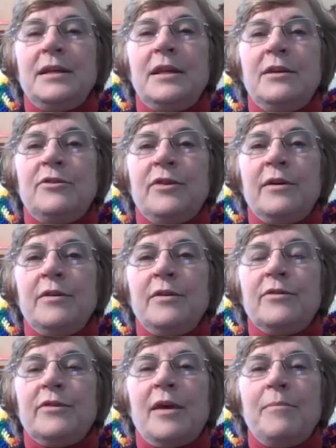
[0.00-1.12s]
teach there.
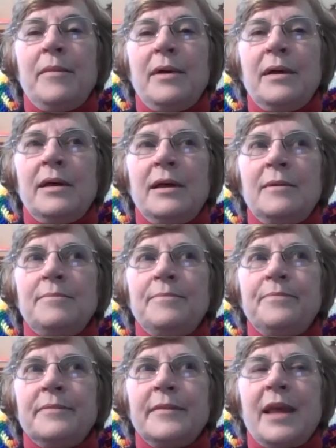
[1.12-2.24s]
There's some
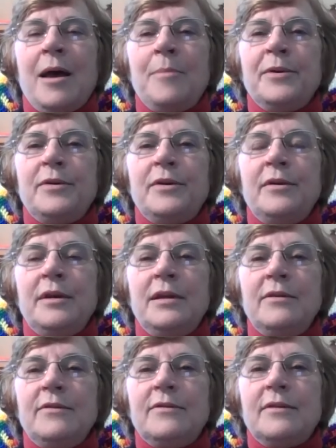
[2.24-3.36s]

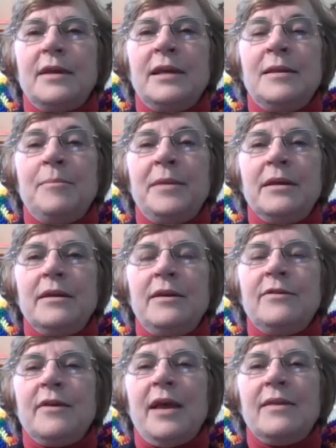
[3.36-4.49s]
opportunities in the Middle
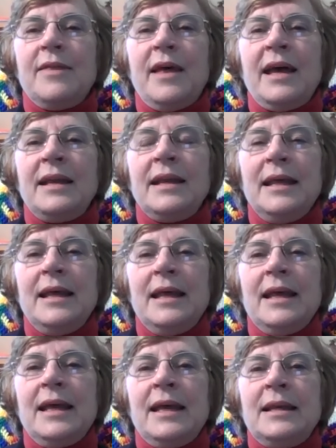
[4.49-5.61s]
East like that.
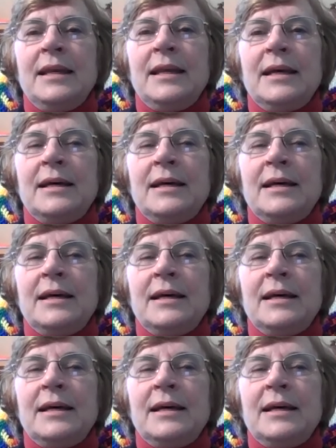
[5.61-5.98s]
And